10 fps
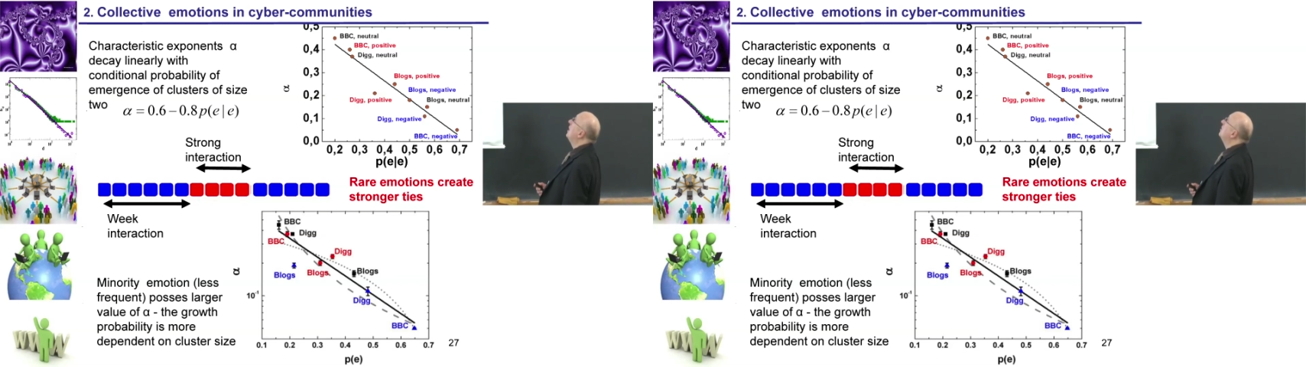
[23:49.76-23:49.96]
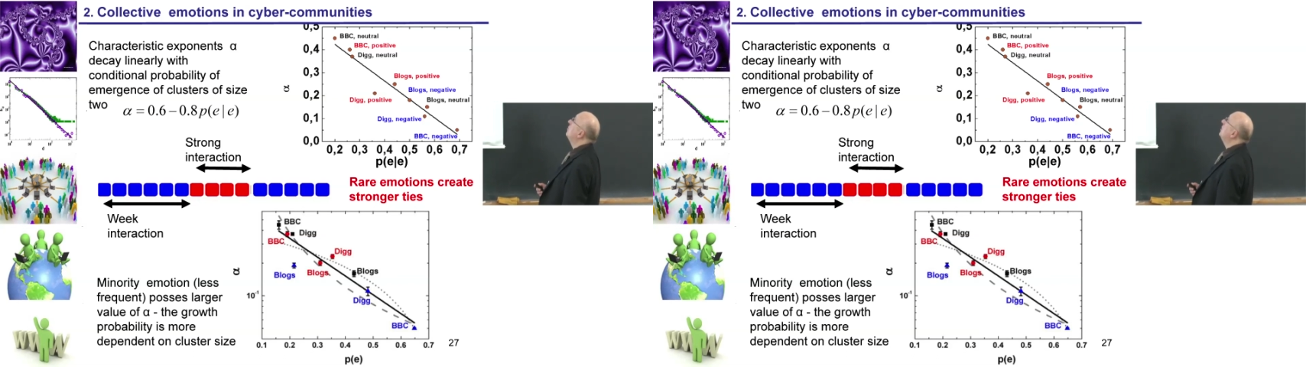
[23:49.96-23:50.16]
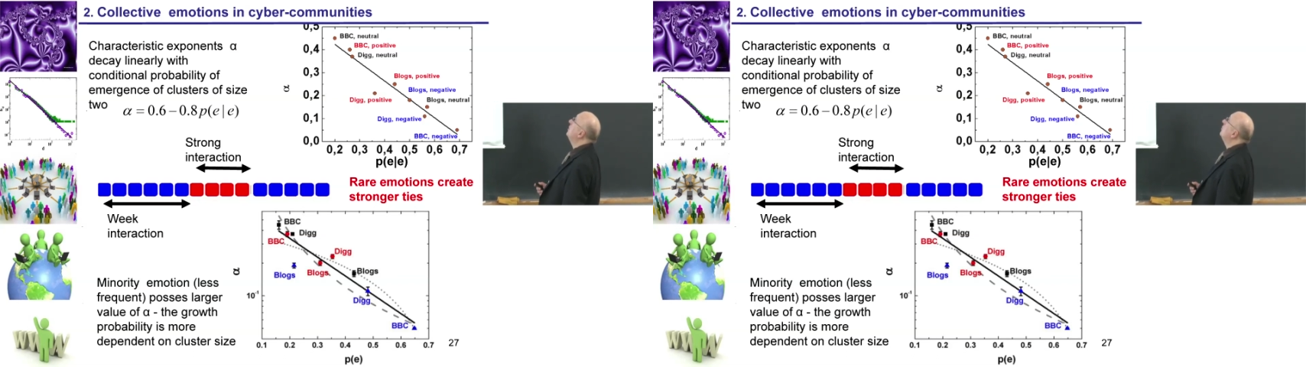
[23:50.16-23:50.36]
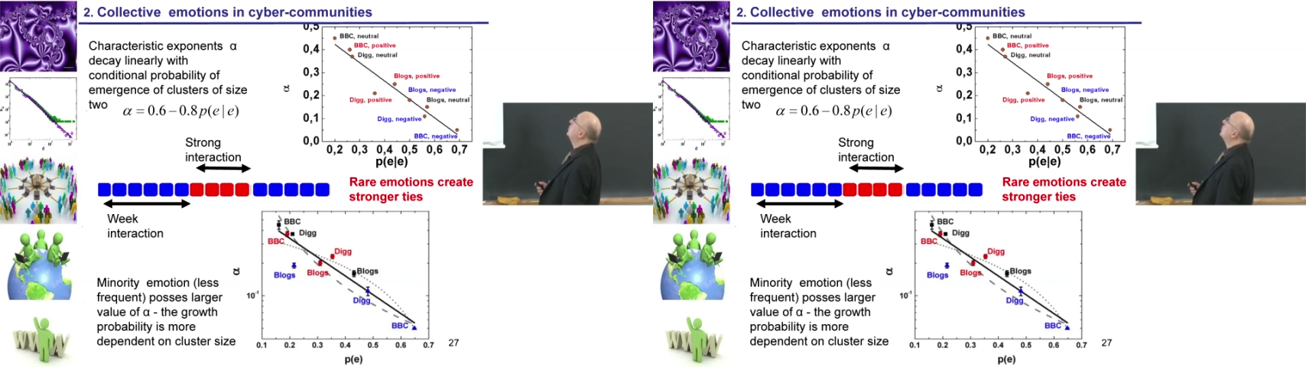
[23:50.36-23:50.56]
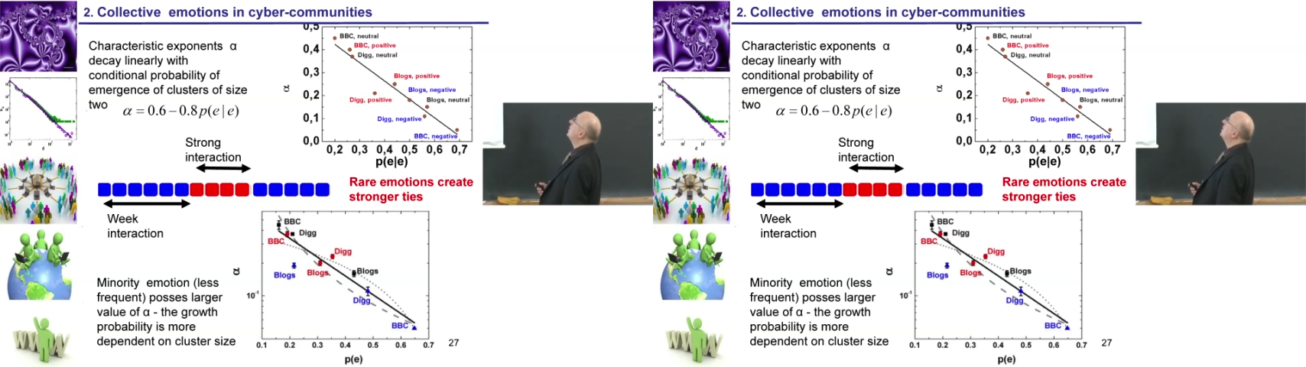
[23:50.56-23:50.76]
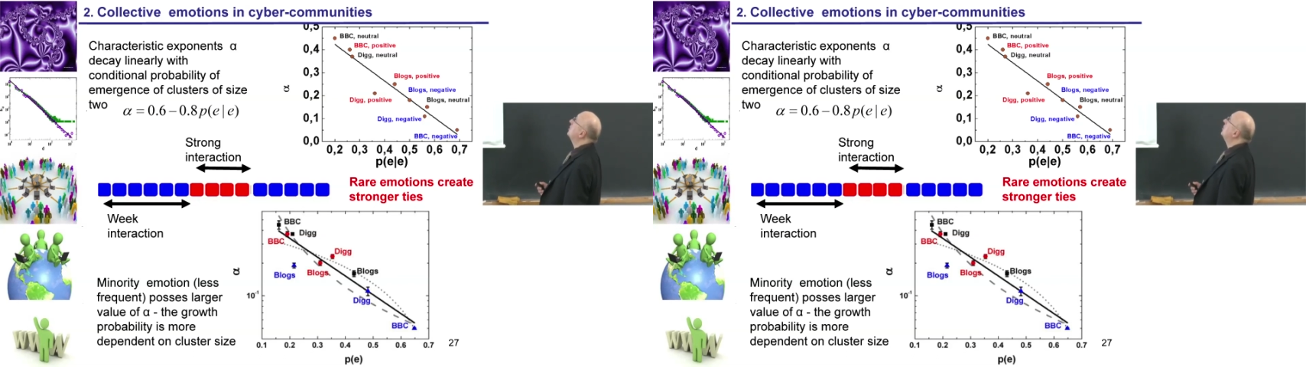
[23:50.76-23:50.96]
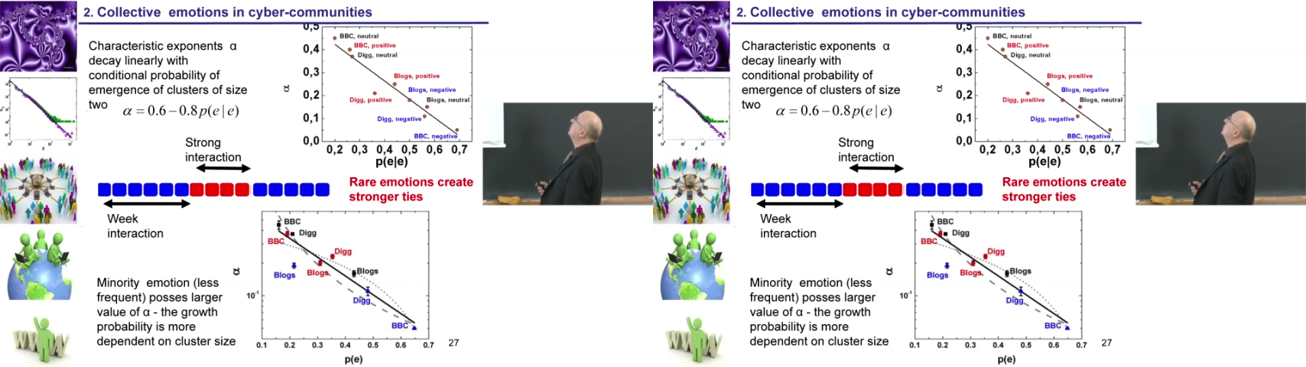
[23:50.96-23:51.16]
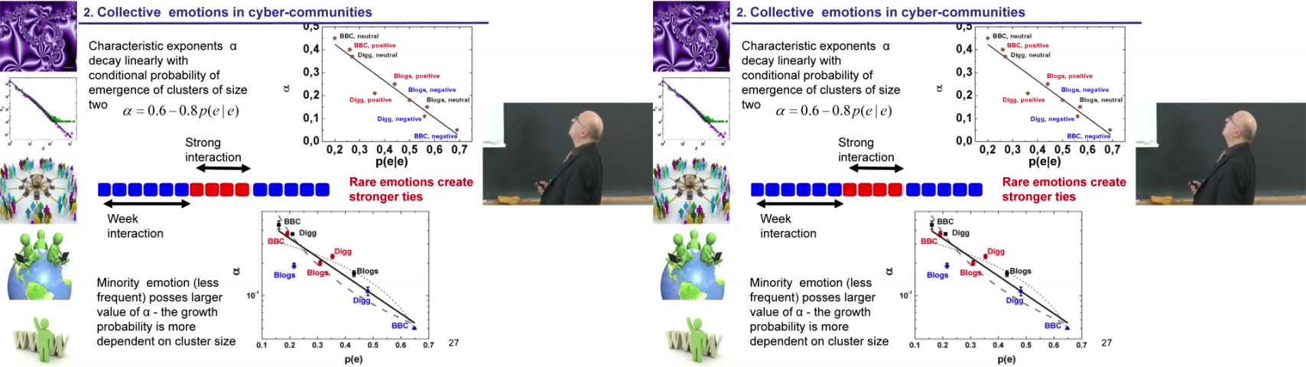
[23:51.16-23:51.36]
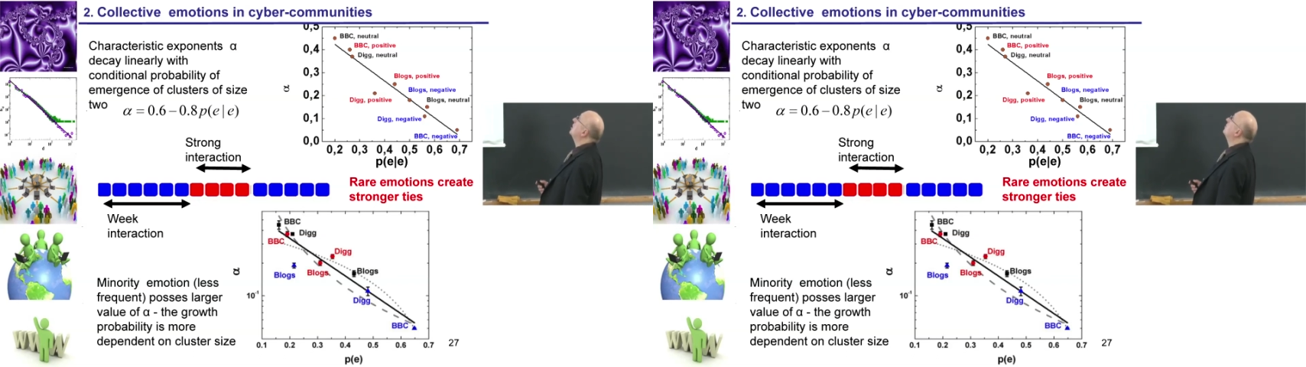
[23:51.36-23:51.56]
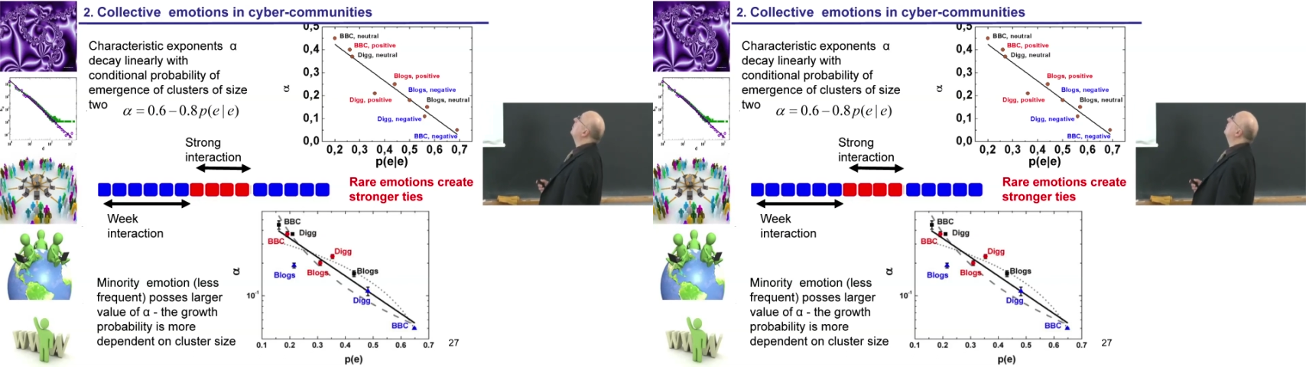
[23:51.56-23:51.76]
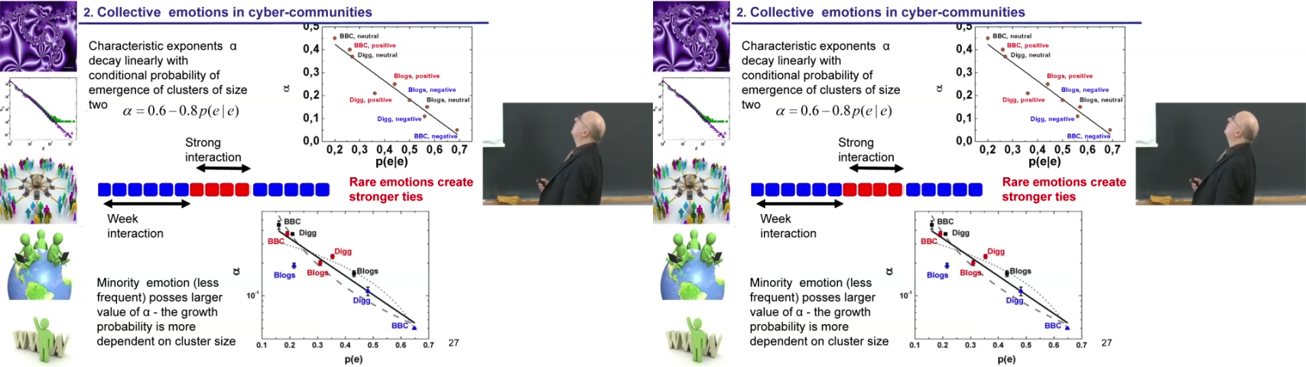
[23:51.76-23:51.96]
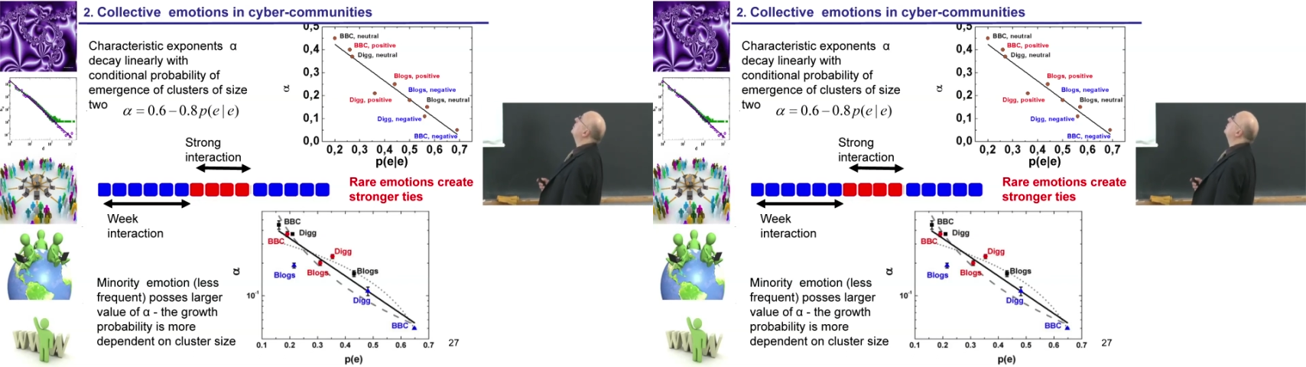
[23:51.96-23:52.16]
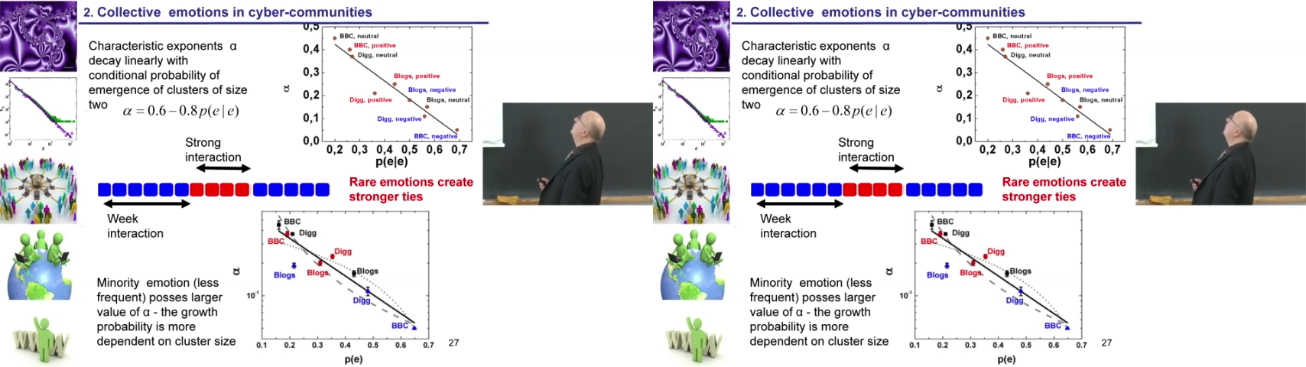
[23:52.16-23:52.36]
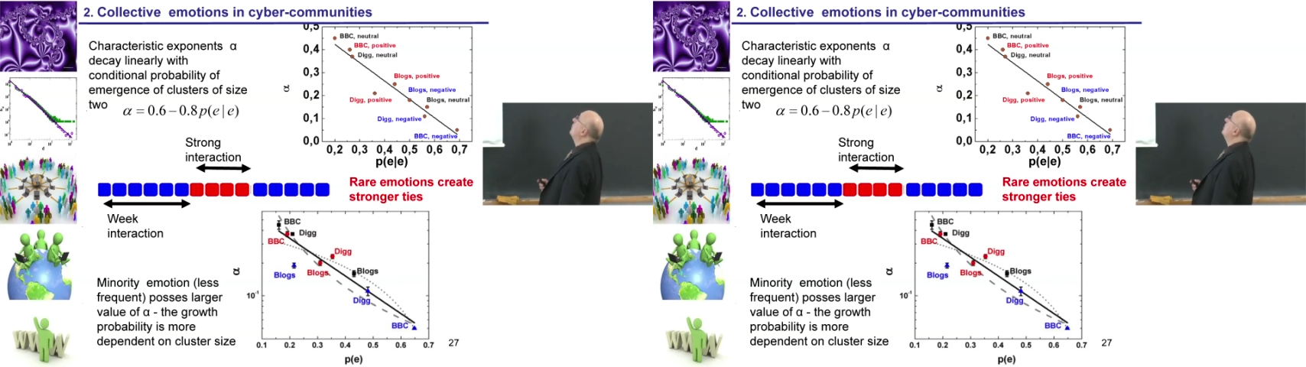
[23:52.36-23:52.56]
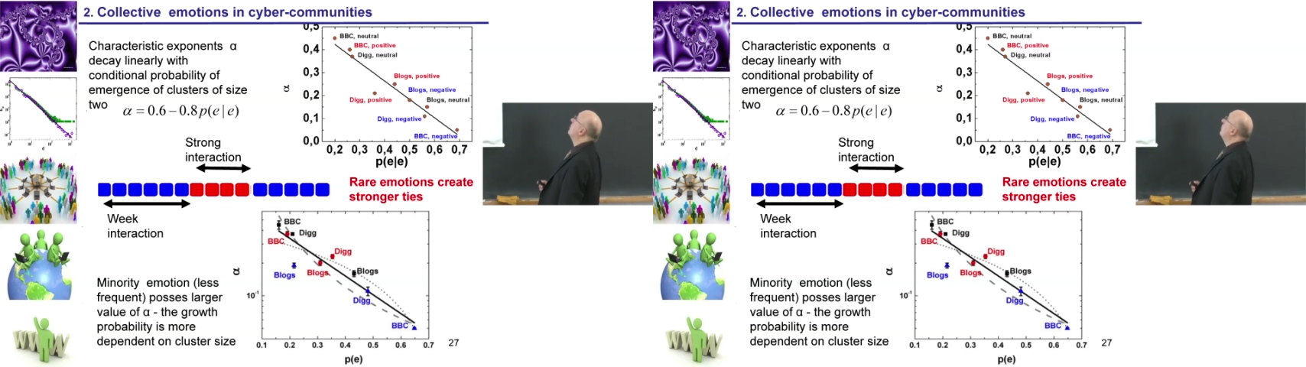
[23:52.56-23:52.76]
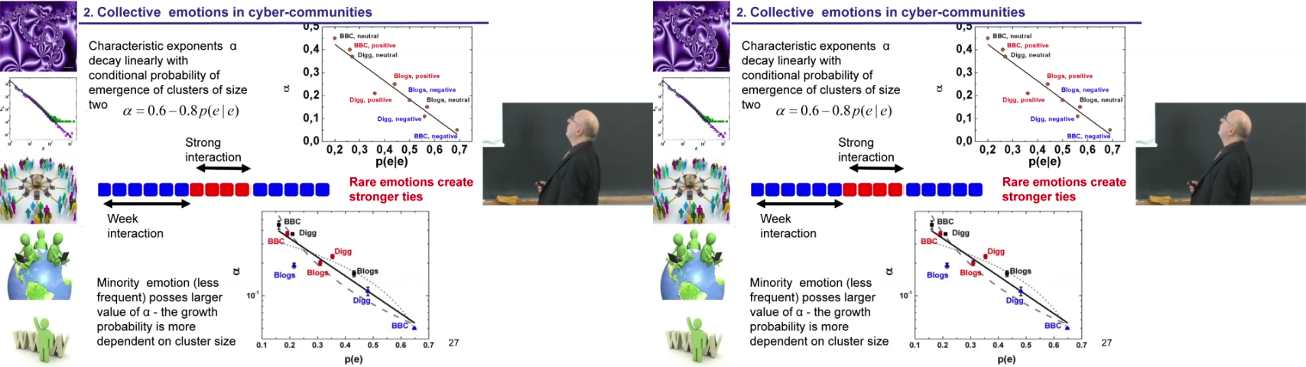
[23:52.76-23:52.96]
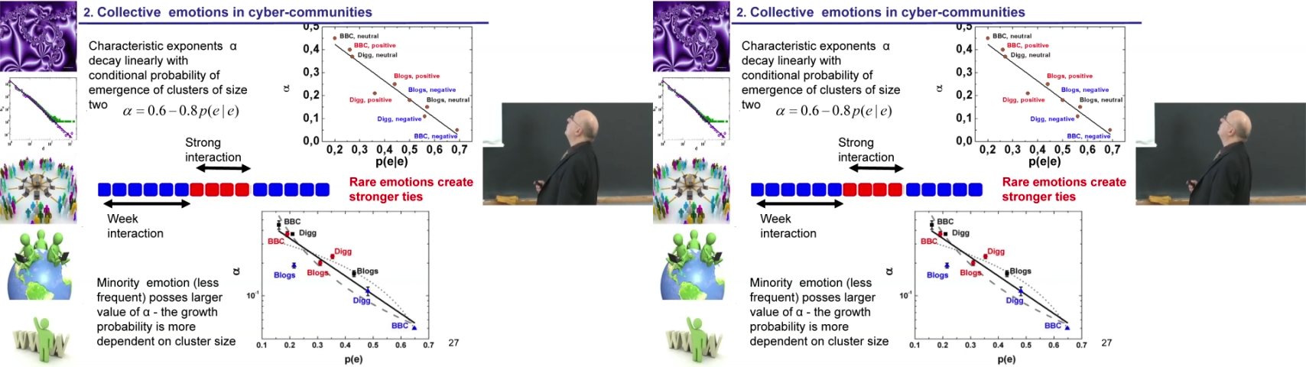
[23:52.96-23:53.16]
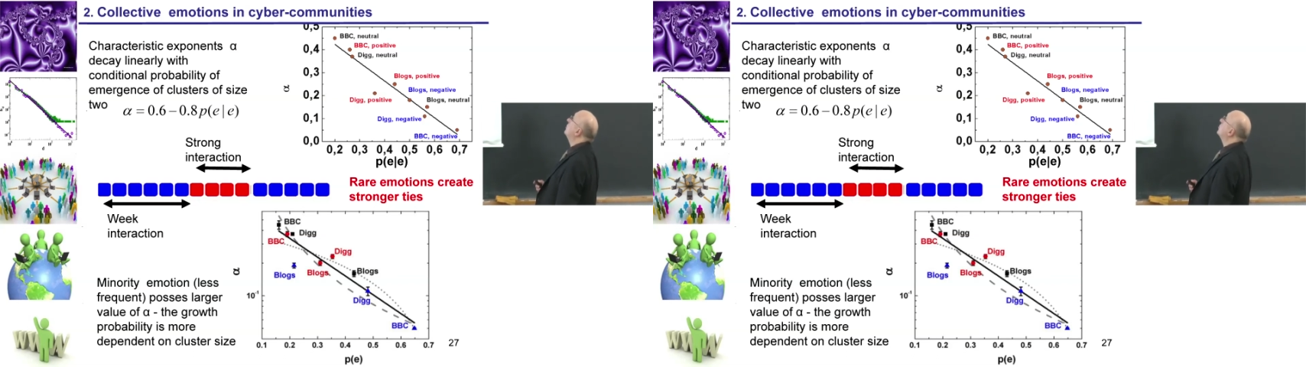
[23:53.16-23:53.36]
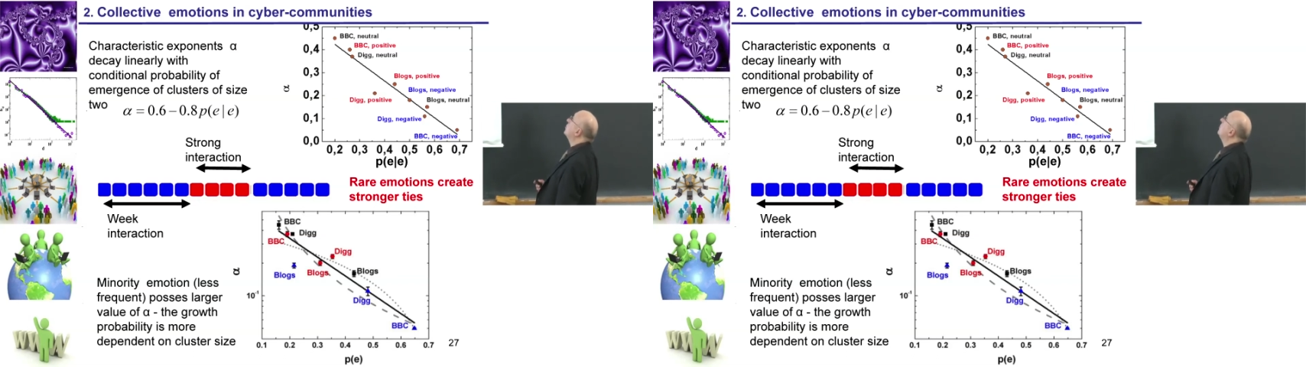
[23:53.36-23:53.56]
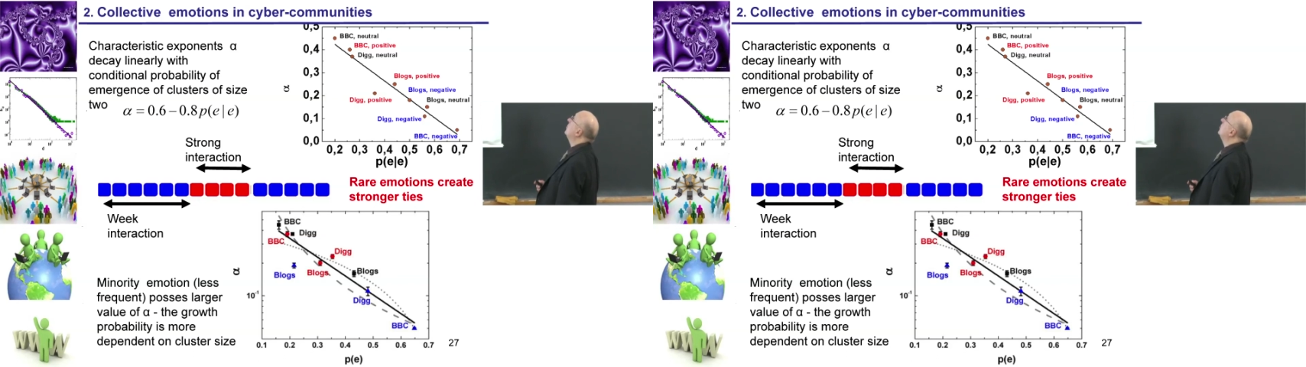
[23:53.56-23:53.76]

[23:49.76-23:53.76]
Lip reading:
Nobody's mouth can be seen.